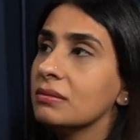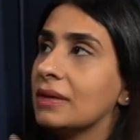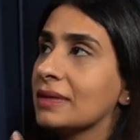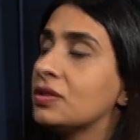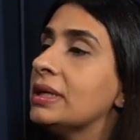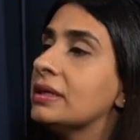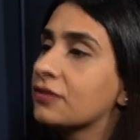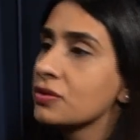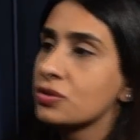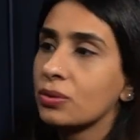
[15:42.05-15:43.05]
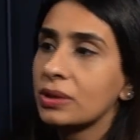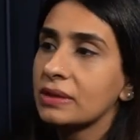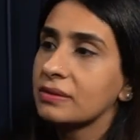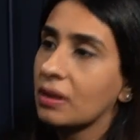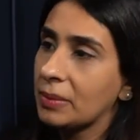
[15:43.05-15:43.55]
like 3 different
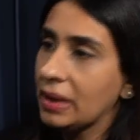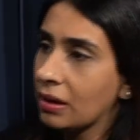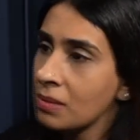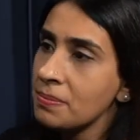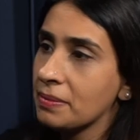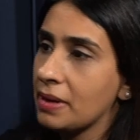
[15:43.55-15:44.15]
stories coming up,